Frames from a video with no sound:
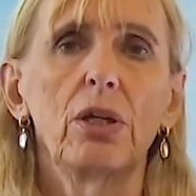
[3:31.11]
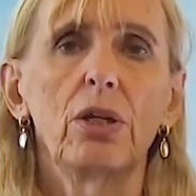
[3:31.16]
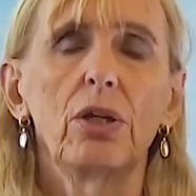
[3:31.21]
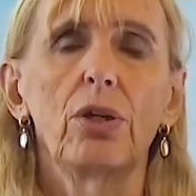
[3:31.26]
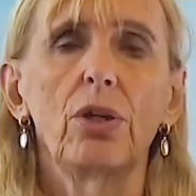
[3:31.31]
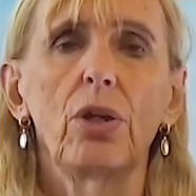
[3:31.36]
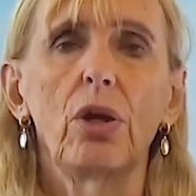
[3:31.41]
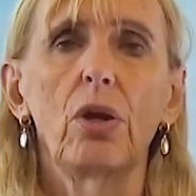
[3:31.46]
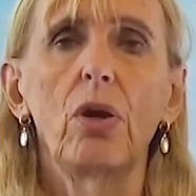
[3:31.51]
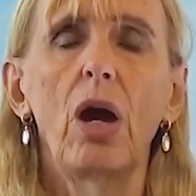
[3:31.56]

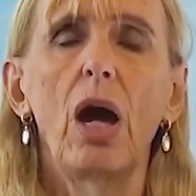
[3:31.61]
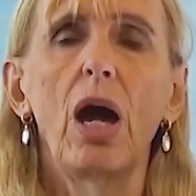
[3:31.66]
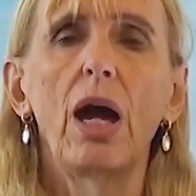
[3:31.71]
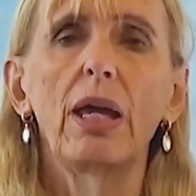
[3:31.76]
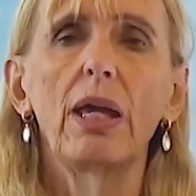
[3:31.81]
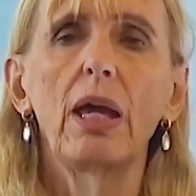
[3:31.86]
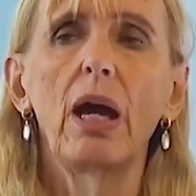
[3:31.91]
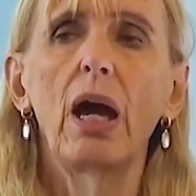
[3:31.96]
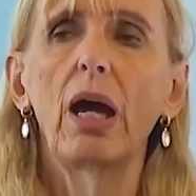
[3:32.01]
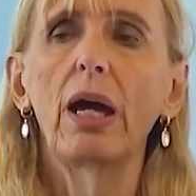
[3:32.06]
You know,
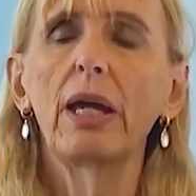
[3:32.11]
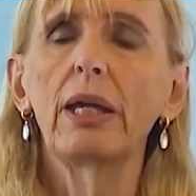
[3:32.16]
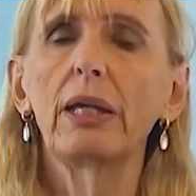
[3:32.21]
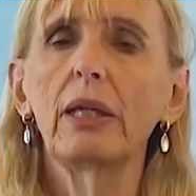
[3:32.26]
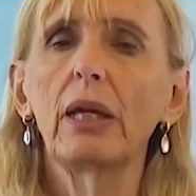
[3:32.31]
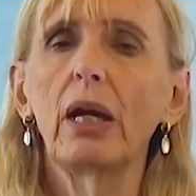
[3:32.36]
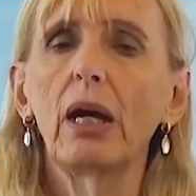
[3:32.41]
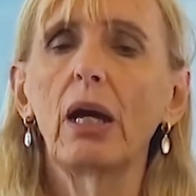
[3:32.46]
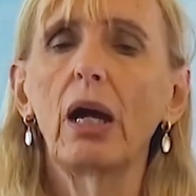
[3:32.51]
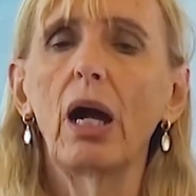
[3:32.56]
I,
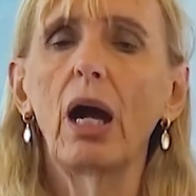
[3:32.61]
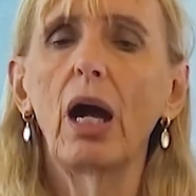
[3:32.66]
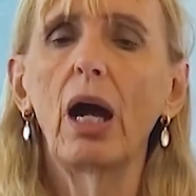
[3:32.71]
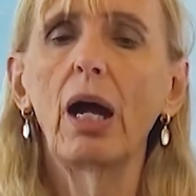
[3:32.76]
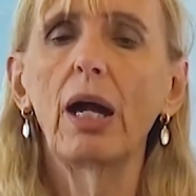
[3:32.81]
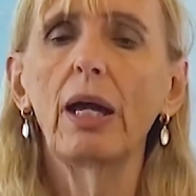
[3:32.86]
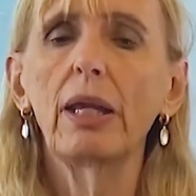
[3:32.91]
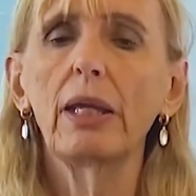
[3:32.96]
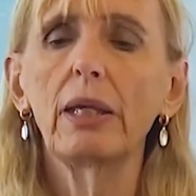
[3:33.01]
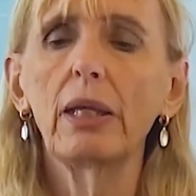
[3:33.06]
I,
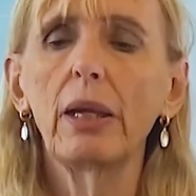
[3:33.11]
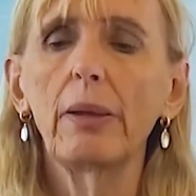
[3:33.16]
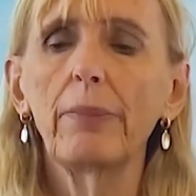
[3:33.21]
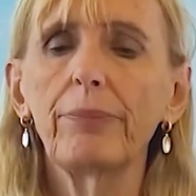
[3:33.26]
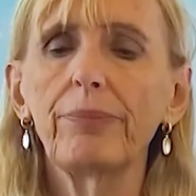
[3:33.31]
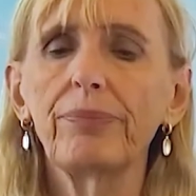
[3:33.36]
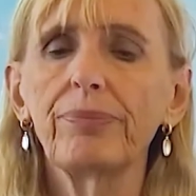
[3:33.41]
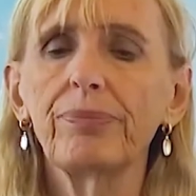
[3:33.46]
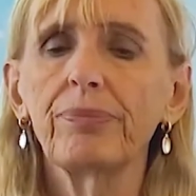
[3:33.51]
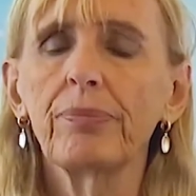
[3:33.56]
I,
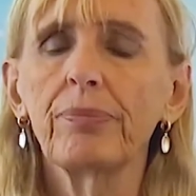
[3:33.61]
um,